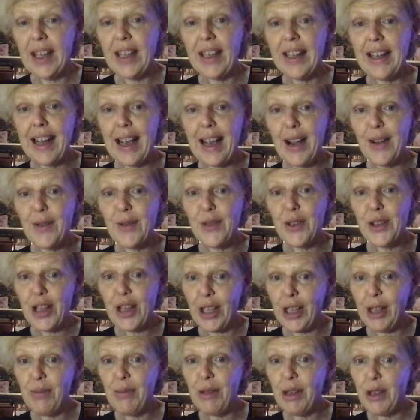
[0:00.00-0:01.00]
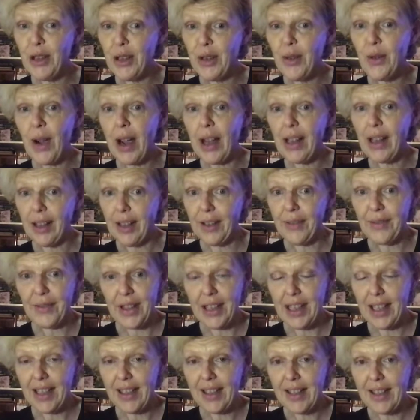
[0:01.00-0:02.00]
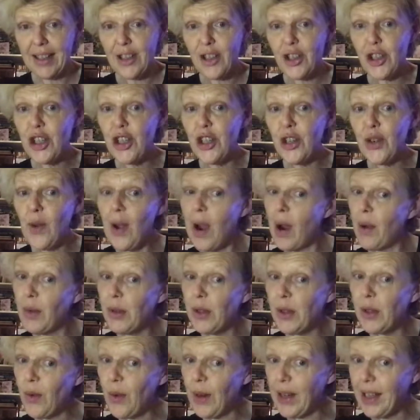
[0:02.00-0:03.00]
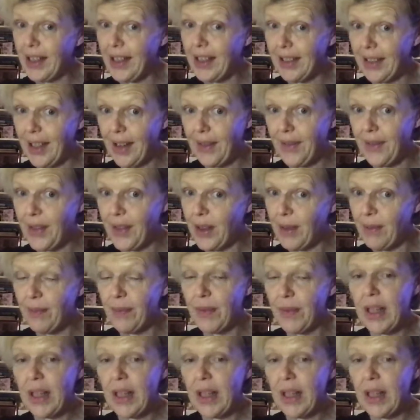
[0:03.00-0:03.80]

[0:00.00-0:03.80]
Now, Jelly Bean knew I loved these. She knew I was going to love them.